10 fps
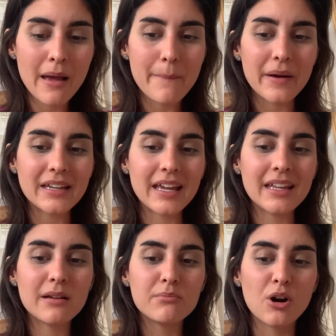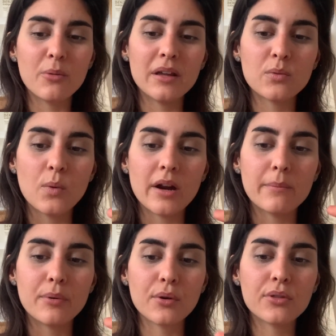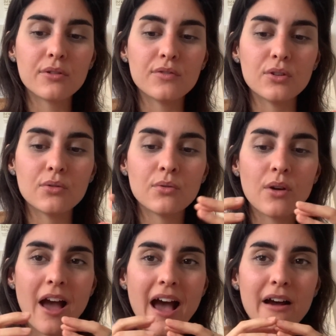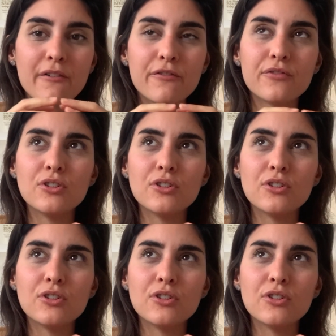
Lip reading: but in a moment where both of you have